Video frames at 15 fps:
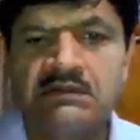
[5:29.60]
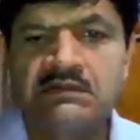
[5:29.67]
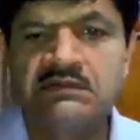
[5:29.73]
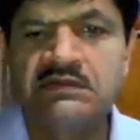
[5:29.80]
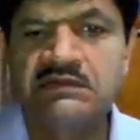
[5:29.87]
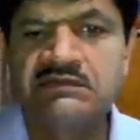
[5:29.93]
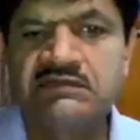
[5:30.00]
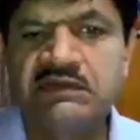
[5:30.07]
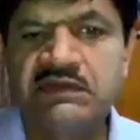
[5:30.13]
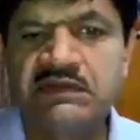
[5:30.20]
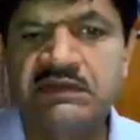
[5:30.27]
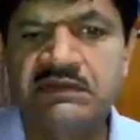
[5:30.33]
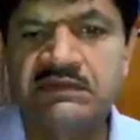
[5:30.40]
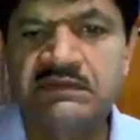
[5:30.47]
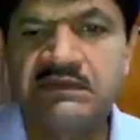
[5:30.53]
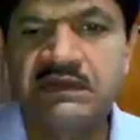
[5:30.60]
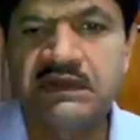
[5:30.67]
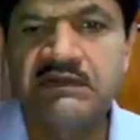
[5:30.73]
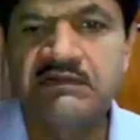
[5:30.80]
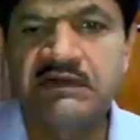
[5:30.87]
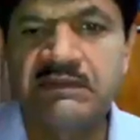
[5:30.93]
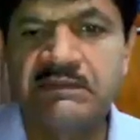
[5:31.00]
This way I
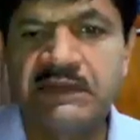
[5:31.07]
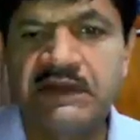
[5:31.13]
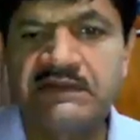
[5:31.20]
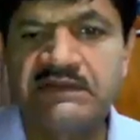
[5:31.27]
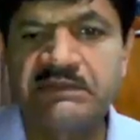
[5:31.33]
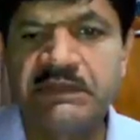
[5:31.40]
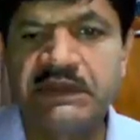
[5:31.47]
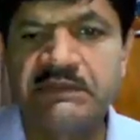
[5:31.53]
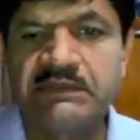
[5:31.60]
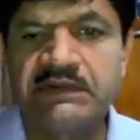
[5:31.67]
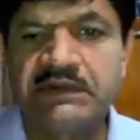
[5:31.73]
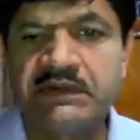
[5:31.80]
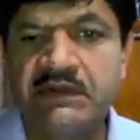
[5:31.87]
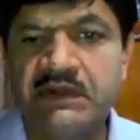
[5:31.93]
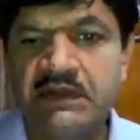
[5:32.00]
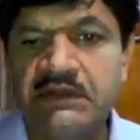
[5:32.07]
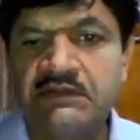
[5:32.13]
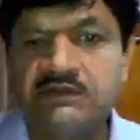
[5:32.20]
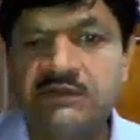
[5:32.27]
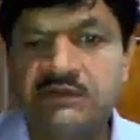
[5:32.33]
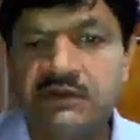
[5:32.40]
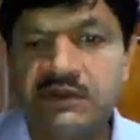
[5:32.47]
have marked the perimeter.
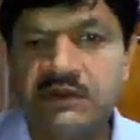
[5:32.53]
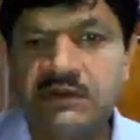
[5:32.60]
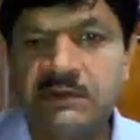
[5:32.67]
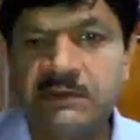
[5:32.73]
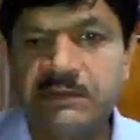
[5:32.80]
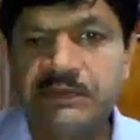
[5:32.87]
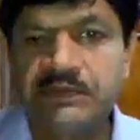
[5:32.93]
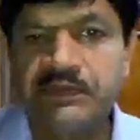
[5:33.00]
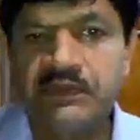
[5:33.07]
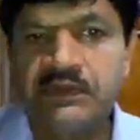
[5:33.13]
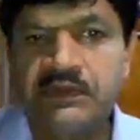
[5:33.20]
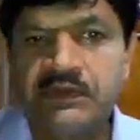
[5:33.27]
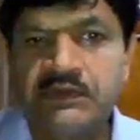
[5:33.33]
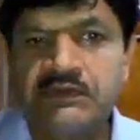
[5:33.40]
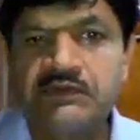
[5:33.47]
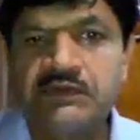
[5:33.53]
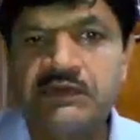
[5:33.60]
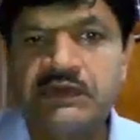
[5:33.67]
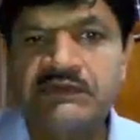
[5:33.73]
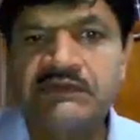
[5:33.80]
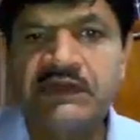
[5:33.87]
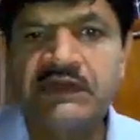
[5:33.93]
So now you
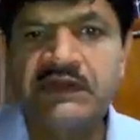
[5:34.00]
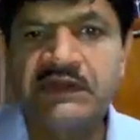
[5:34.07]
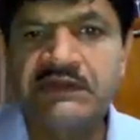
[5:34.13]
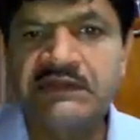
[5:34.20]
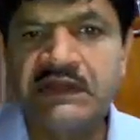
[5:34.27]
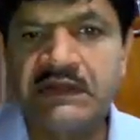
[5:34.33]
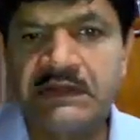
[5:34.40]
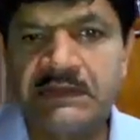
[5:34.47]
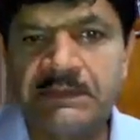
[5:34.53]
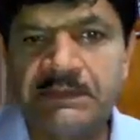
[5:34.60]
can generate the